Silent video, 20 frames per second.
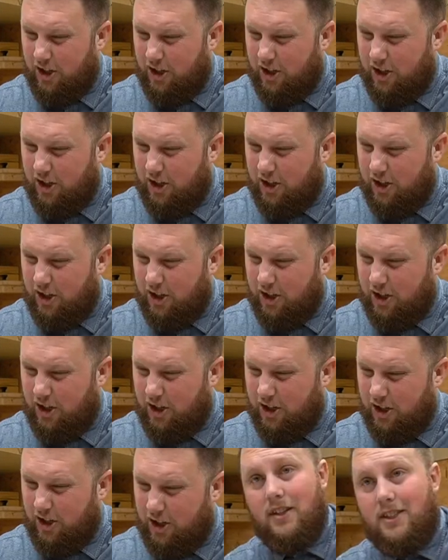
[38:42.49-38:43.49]
in all
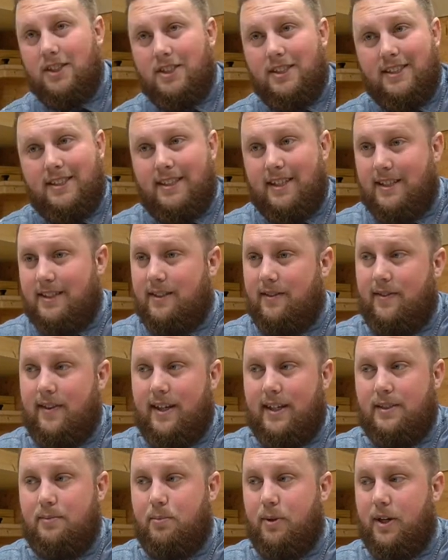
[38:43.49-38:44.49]
of the logistics of
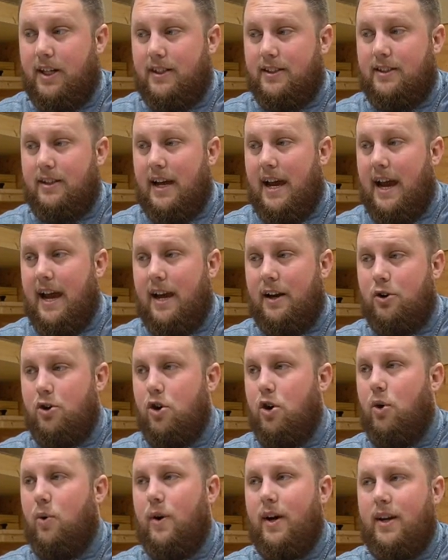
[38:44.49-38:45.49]
this, because I had
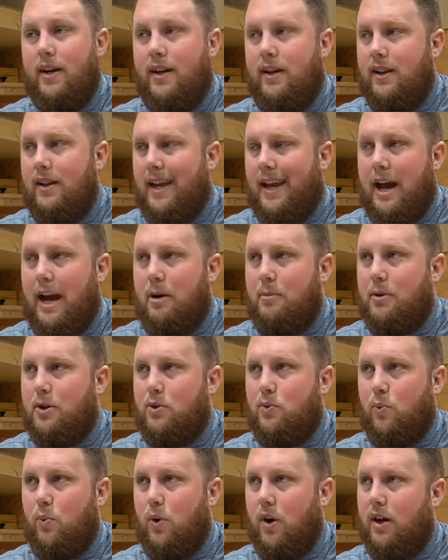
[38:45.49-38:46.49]
no idea like how much
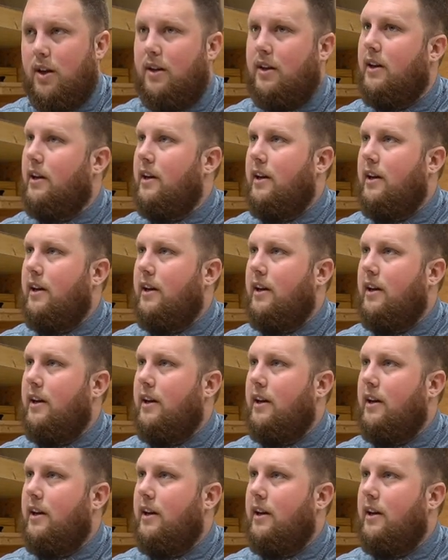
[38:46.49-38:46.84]
work